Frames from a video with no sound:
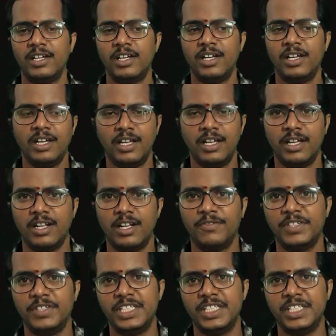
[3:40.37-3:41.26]
Now in
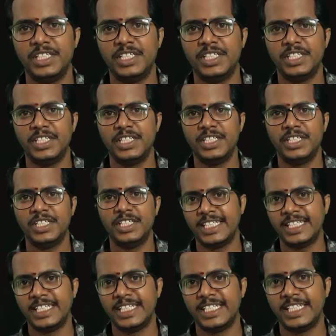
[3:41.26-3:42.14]
these three cases,
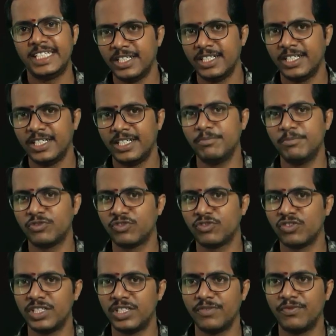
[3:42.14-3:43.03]
the same
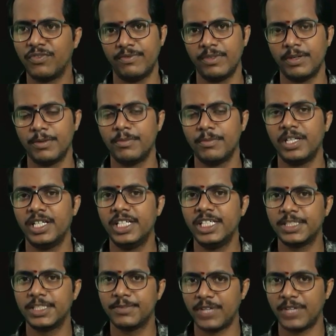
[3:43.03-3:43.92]
24 is
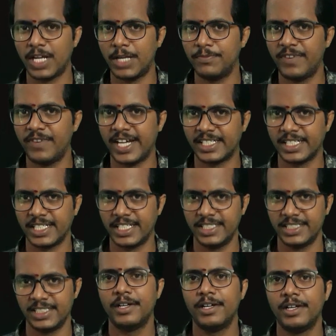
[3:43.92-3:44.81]
prime factorized.
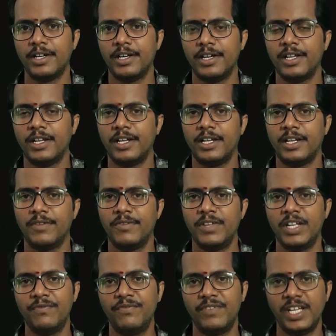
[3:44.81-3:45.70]
Now in
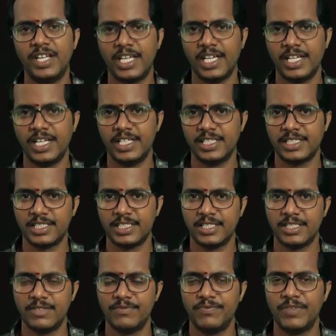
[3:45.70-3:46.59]
every case,
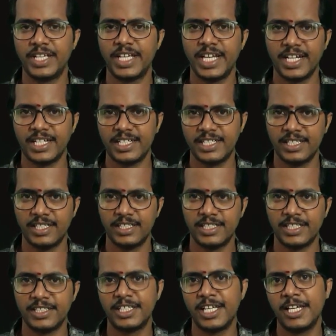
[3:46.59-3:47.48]
we get the
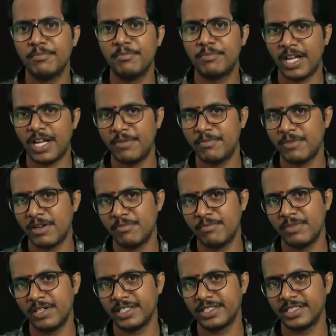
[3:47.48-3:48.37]
same prime
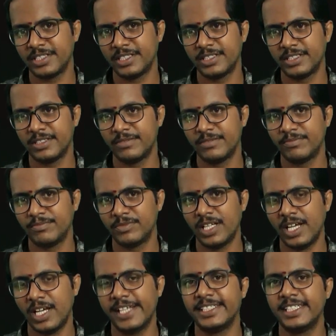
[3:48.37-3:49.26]
numbers as
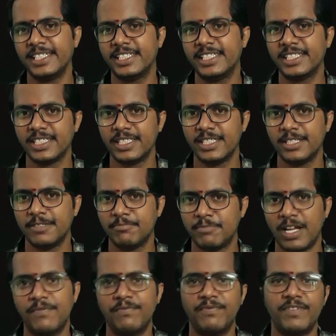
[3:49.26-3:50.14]
its prime
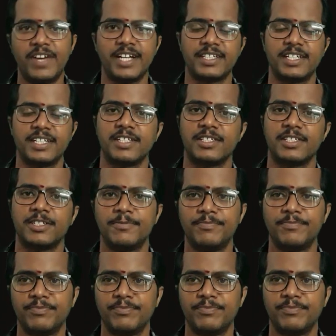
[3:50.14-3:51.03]
factors.
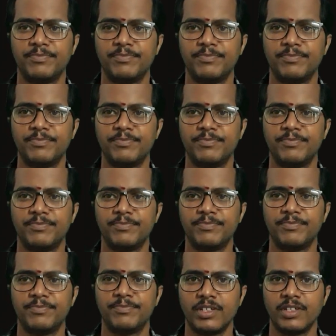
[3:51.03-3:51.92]
Here
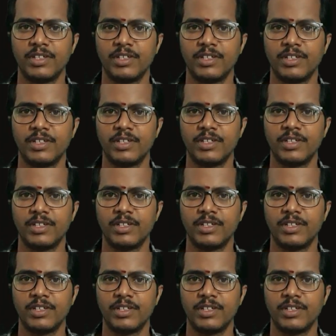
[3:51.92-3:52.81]
we have 2 into
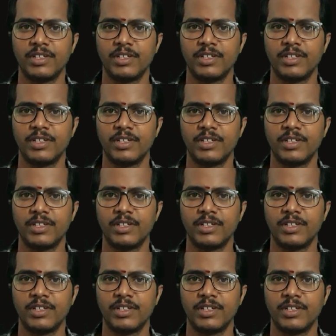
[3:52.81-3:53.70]
2 into 2
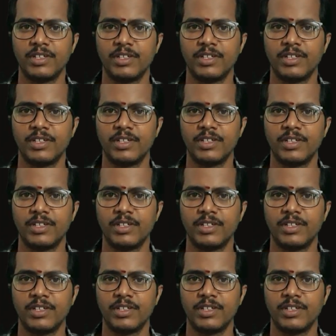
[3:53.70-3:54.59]
into 3, and in
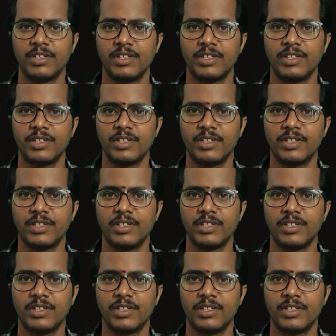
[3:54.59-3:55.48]
the next case we
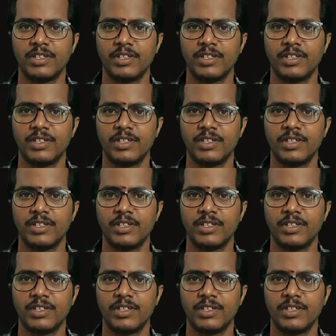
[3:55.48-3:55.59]
have